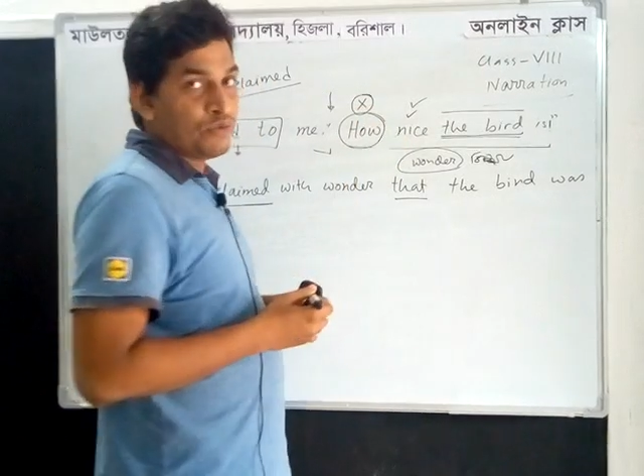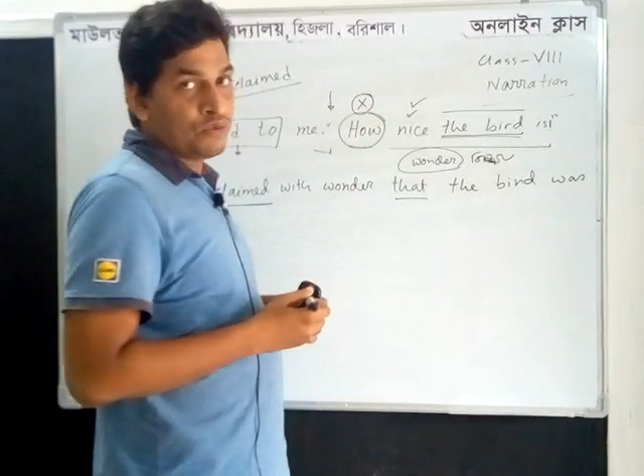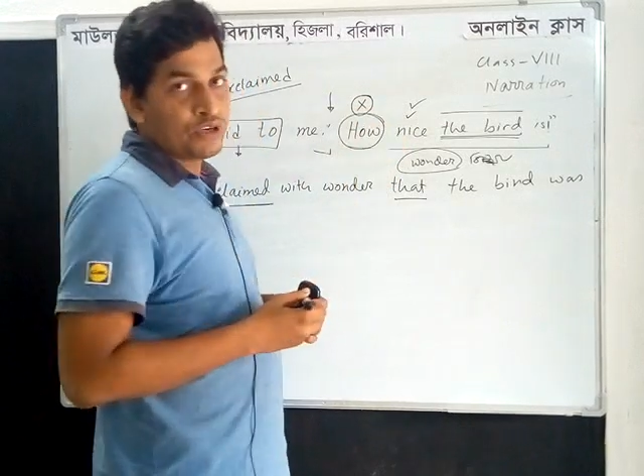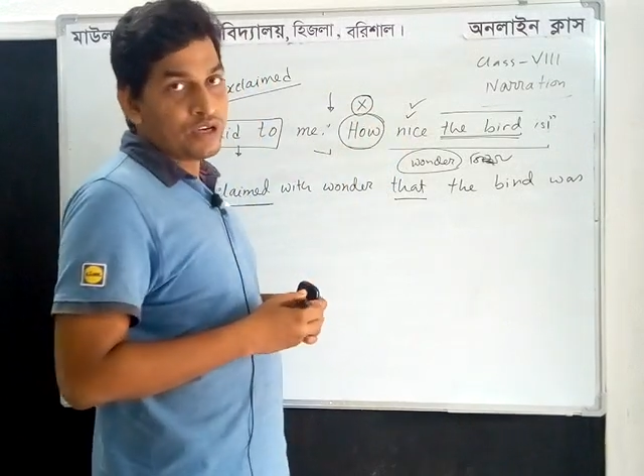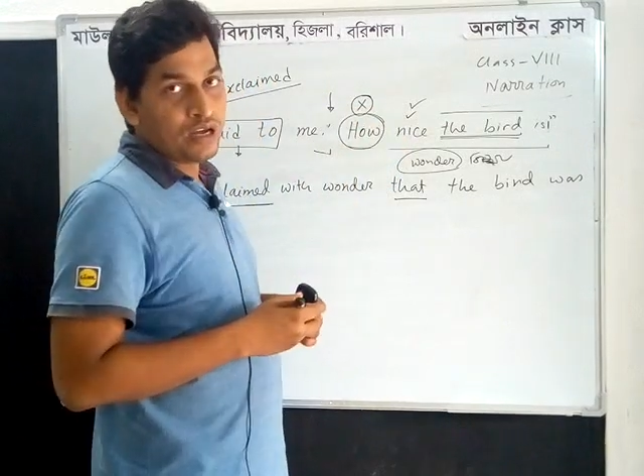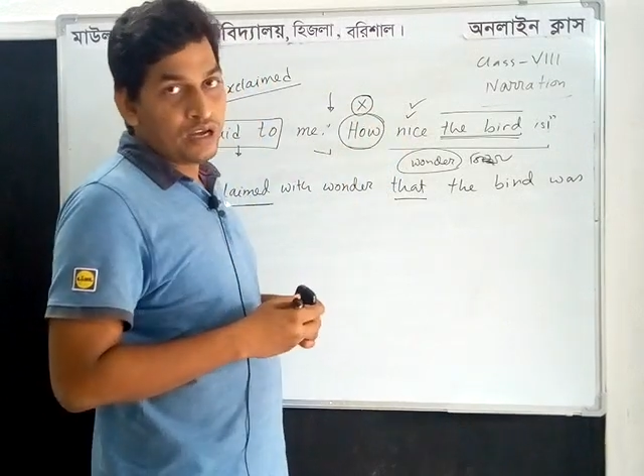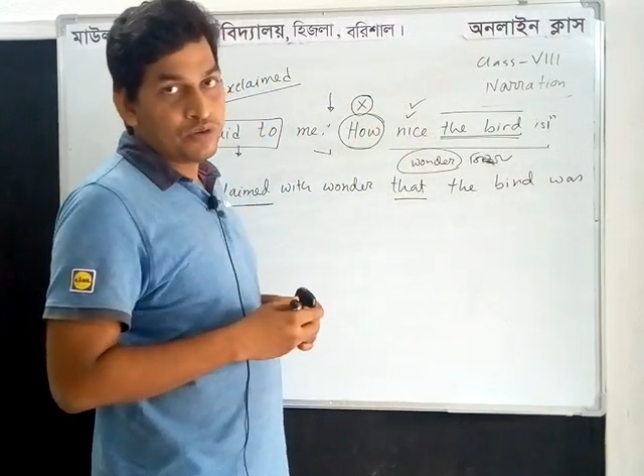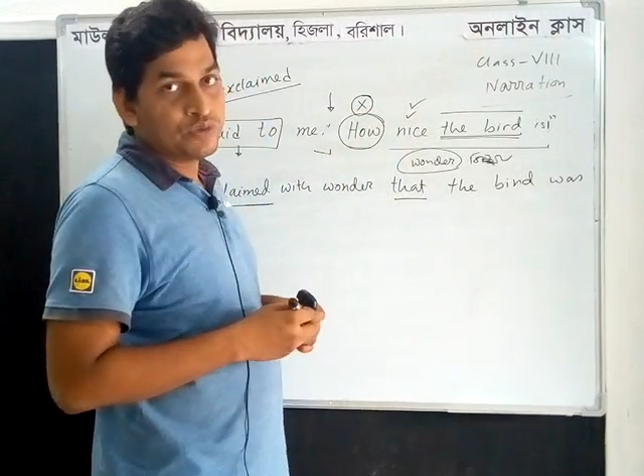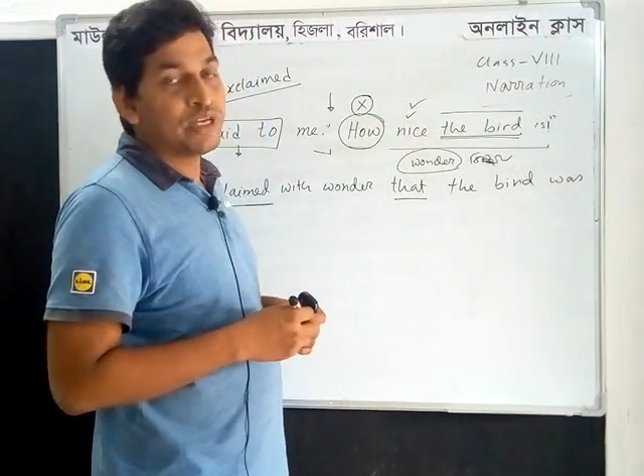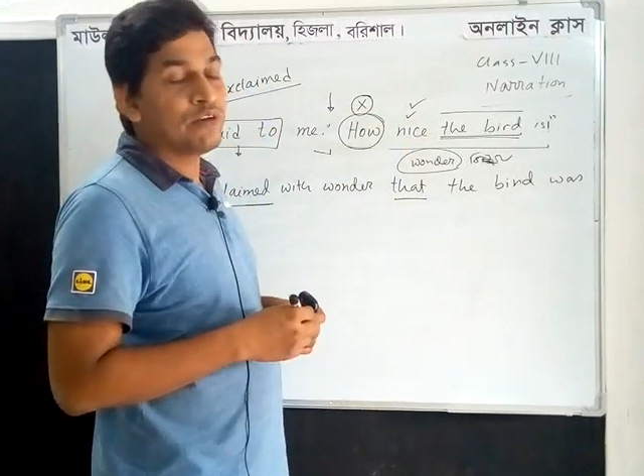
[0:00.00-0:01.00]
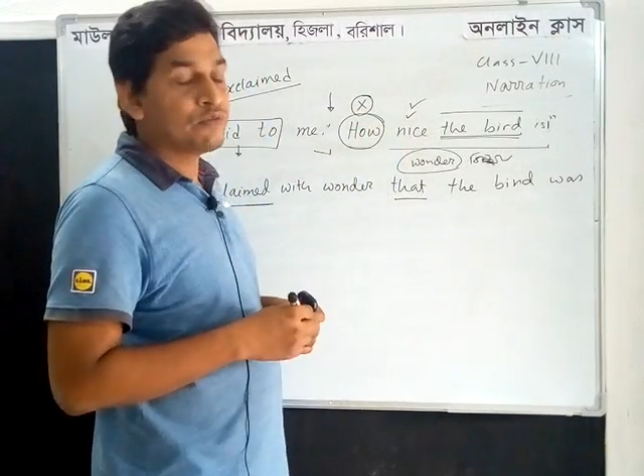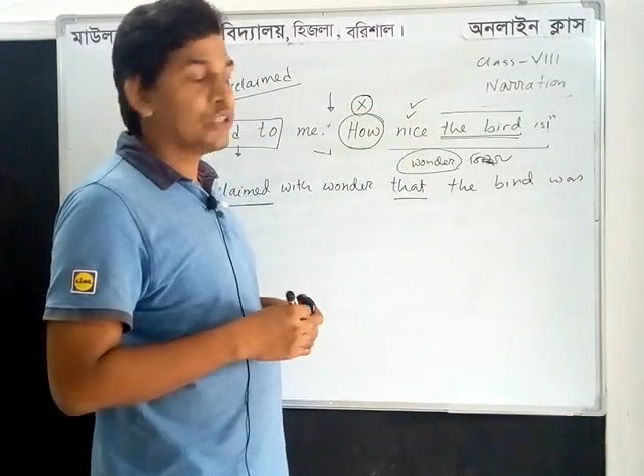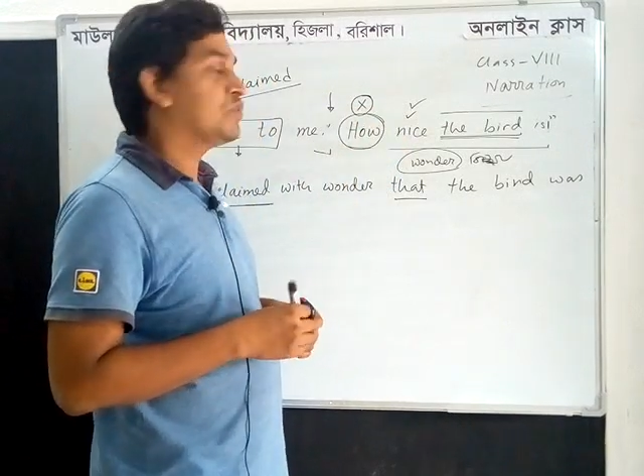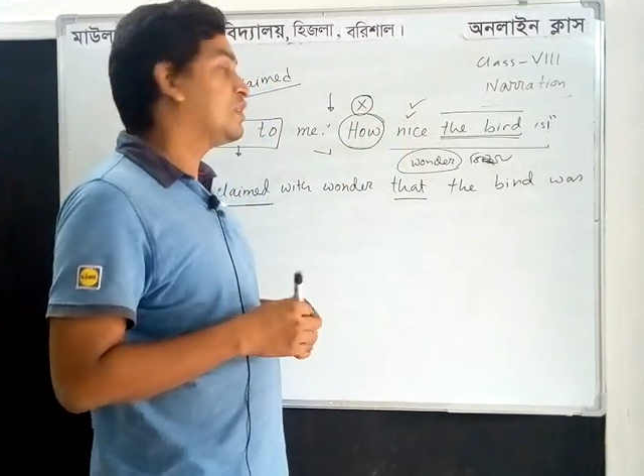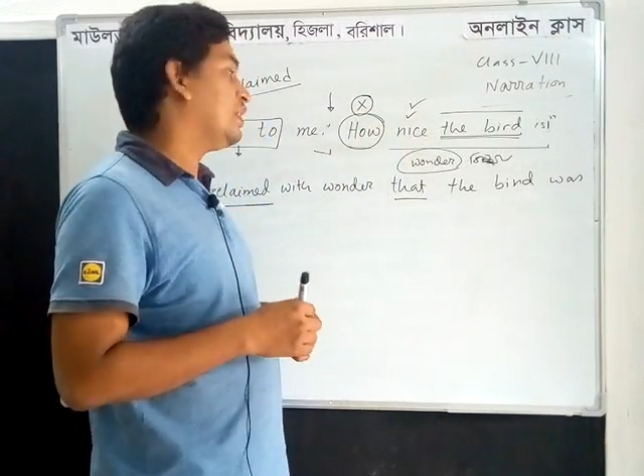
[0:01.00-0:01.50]
word how, we have to
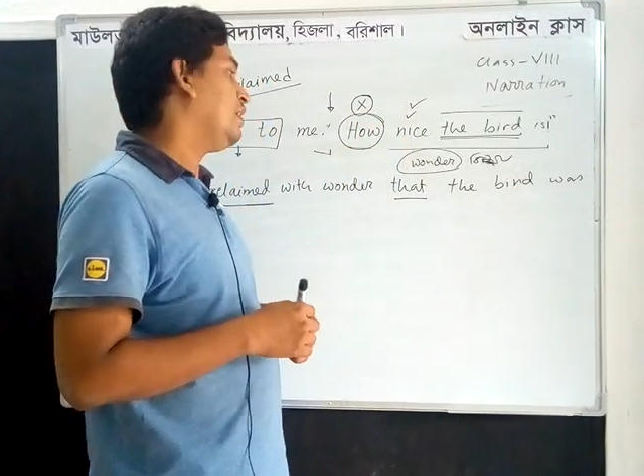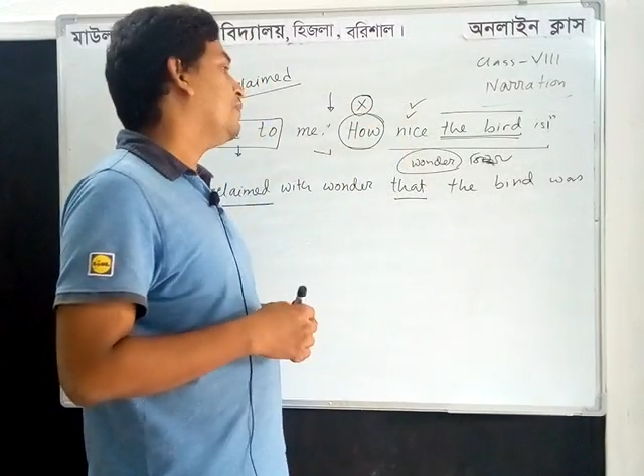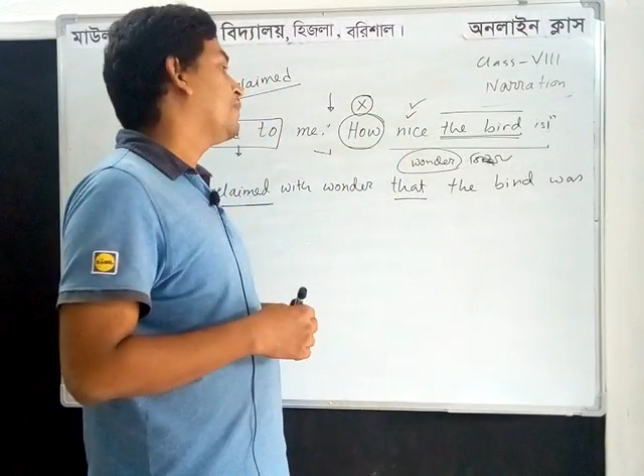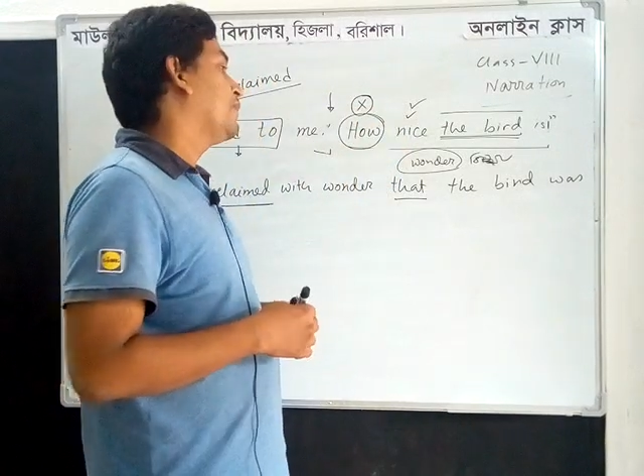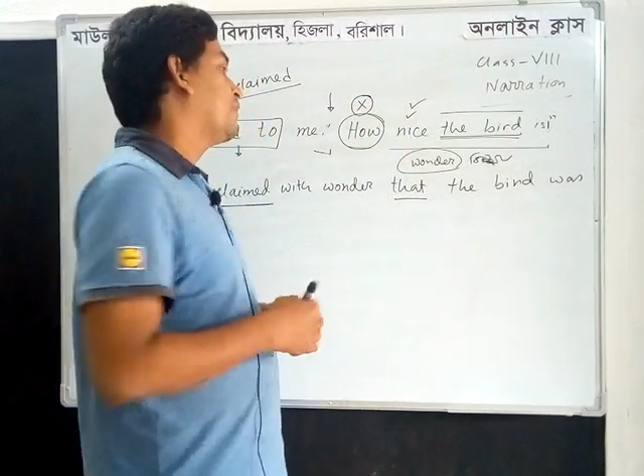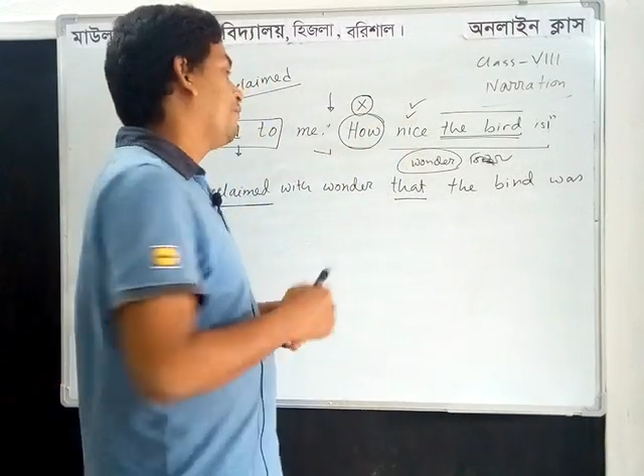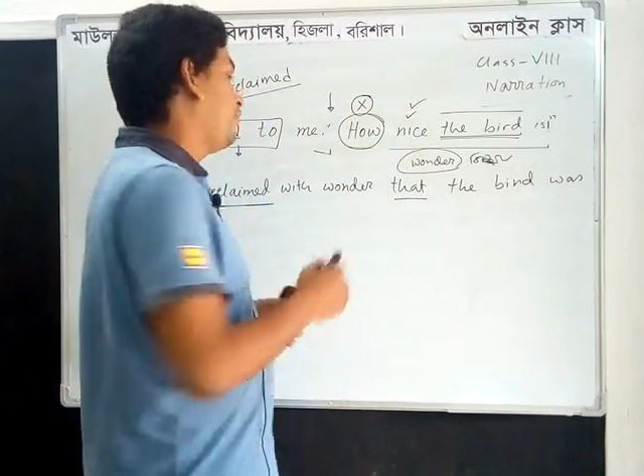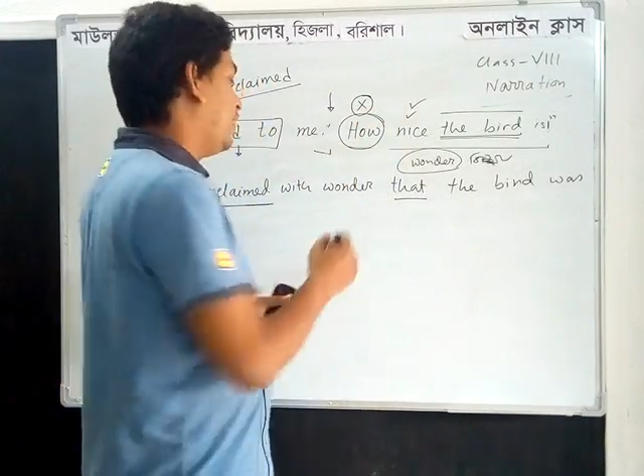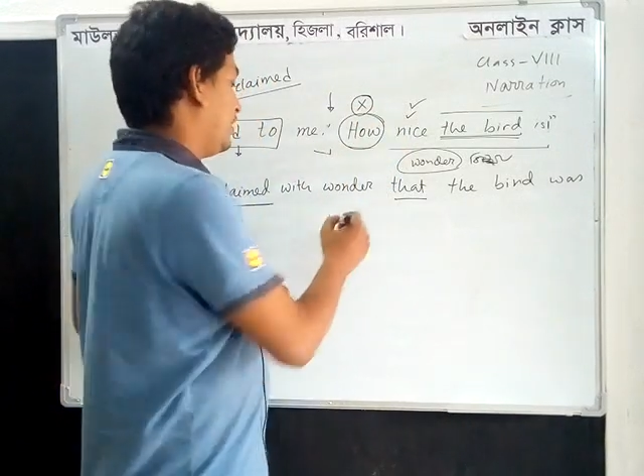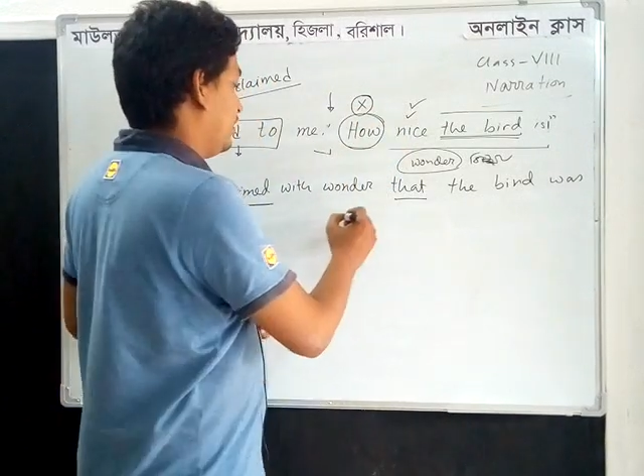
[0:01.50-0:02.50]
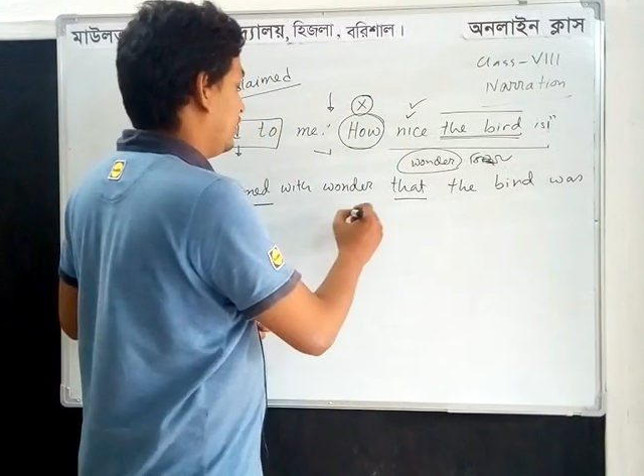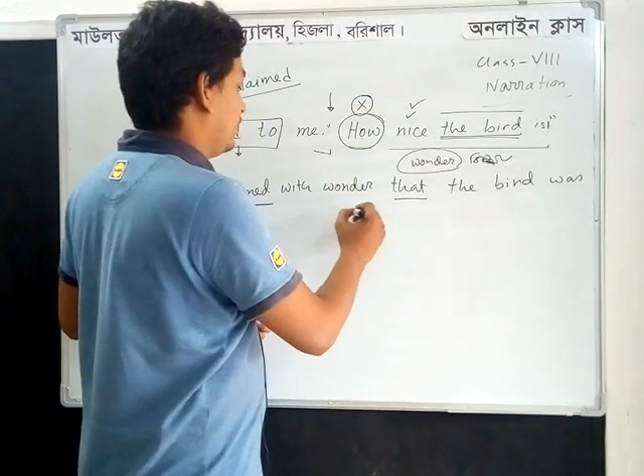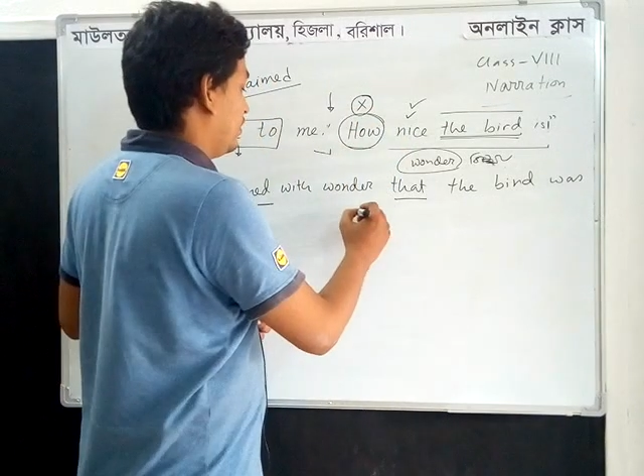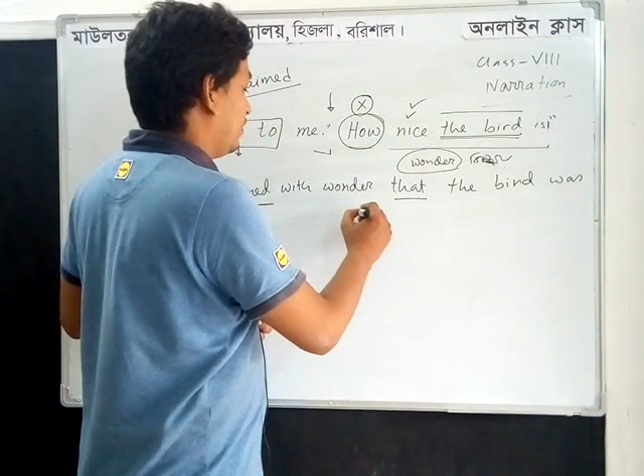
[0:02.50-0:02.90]
use here very.